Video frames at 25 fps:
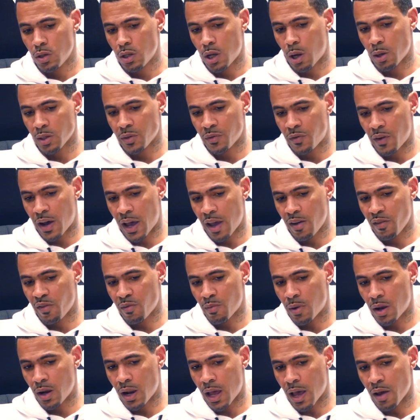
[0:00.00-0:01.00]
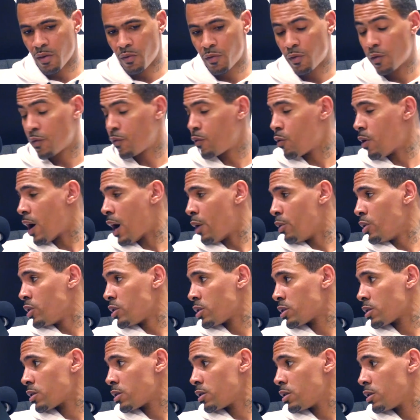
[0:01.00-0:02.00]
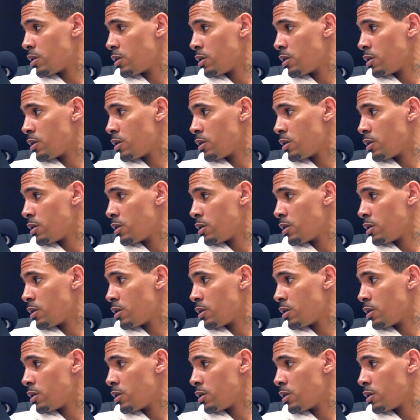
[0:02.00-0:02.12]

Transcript: I was fighting for my life for 4 hours.